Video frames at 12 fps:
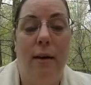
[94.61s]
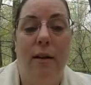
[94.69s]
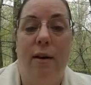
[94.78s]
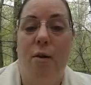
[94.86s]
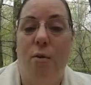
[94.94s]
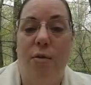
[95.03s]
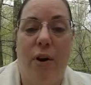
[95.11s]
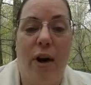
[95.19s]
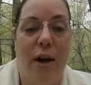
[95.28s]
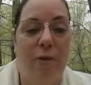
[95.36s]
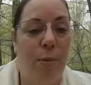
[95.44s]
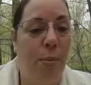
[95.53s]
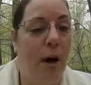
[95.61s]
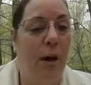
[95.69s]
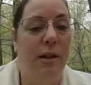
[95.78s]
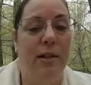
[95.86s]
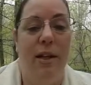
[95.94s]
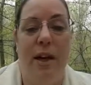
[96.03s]
They go over every
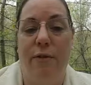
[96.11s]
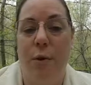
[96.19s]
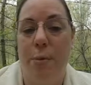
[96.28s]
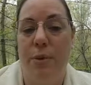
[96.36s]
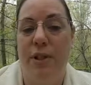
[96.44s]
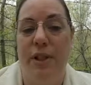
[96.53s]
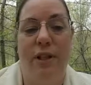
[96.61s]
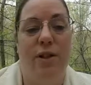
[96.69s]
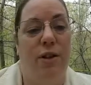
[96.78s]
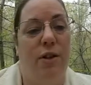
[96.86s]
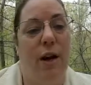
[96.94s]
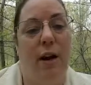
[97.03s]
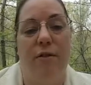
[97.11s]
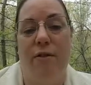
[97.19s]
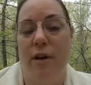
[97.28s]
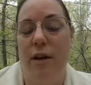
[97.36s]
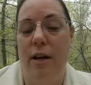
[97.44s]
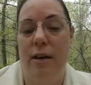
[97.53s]
policy, every procedure,
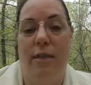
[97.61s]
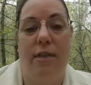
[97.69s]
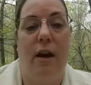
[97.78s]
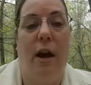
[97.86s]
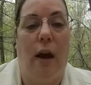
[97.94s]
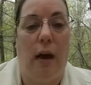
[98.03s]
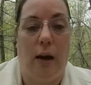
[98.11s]
everything.